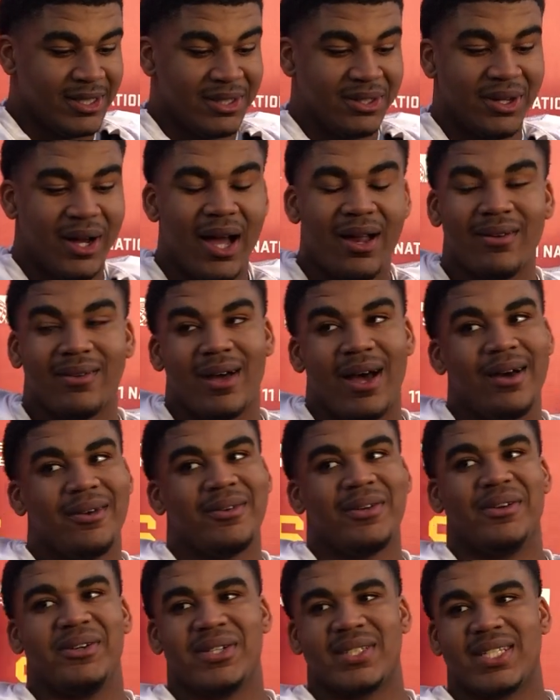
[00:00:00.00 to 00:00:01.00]
Sure, I don't
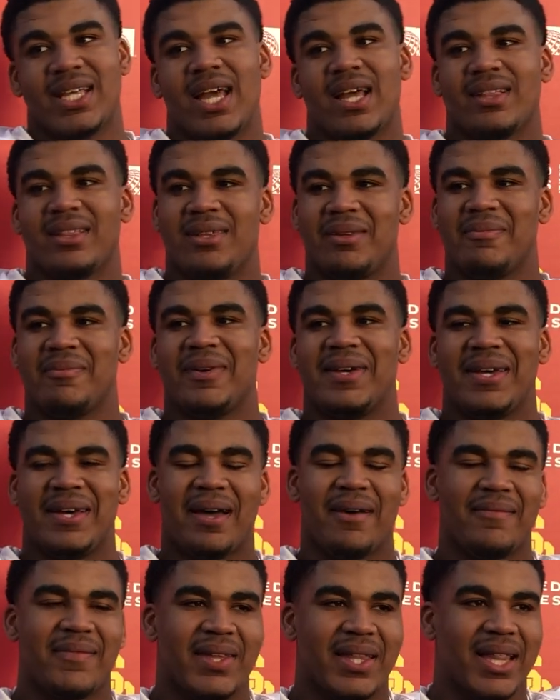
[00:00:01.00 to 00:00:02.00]
know exactly.
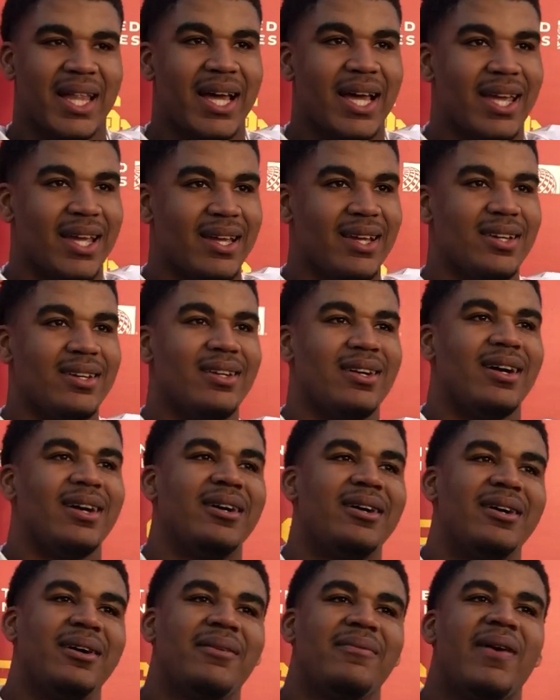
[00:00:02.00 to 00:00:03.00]
I mean, like,
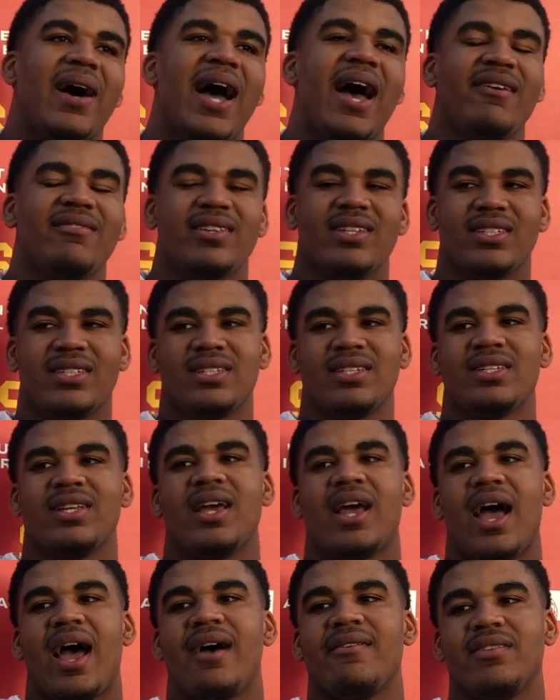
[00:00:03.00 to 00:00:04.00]
I have this
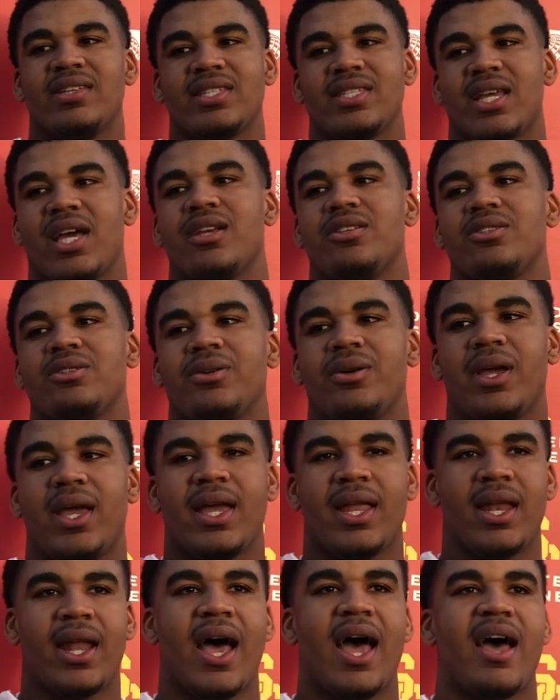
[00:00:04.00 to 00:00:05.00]
schedule,
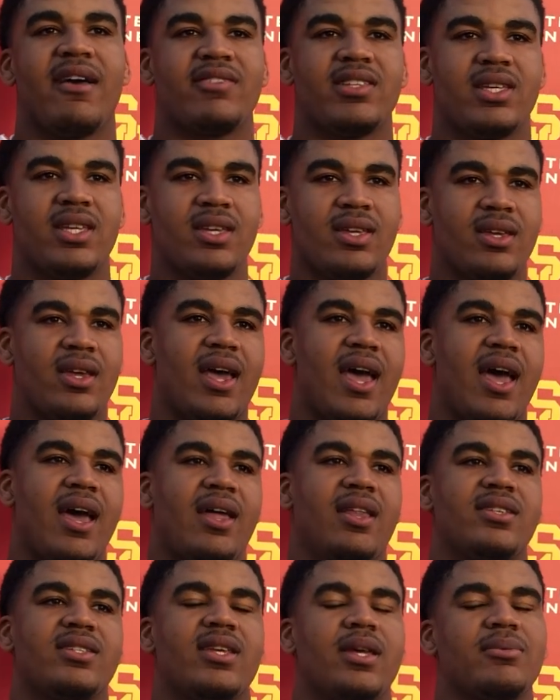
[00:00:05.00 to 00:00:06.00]
and I have to eat
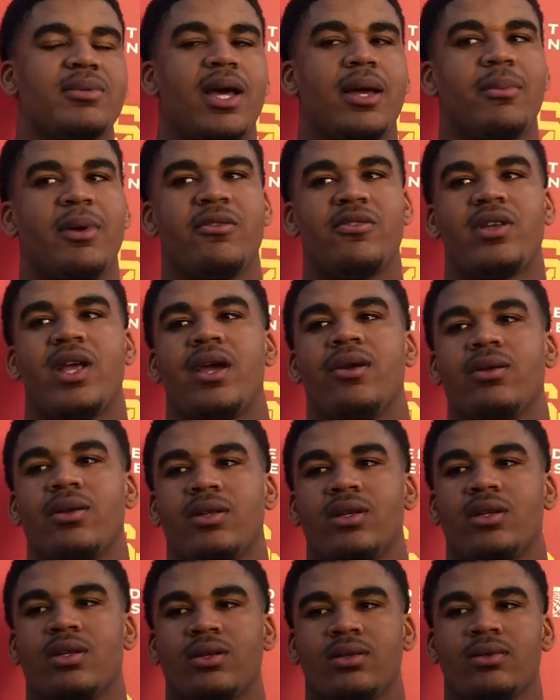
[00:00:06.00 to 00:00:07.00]
at the same time every
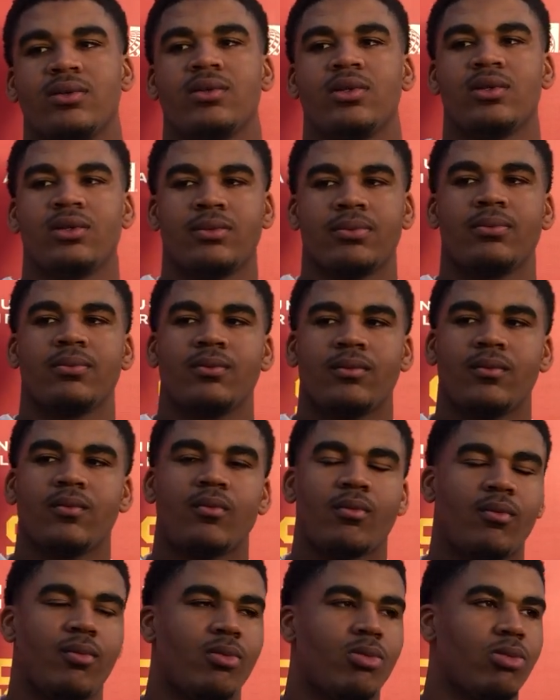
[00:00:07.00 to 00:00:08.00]

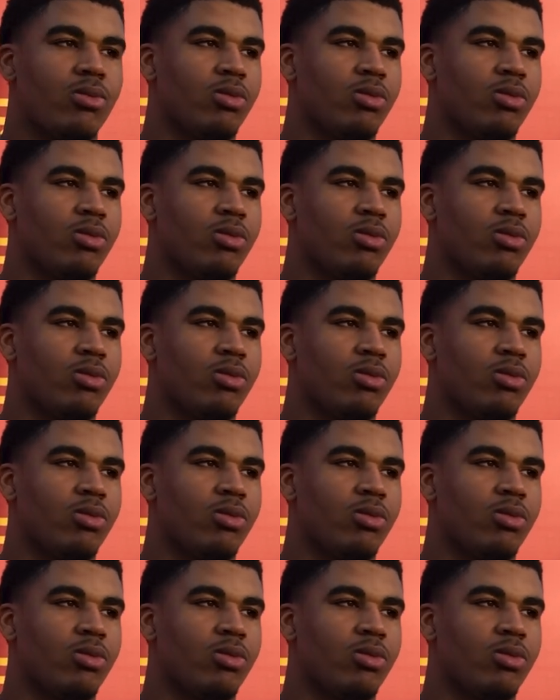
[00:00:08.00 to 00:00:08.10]
day.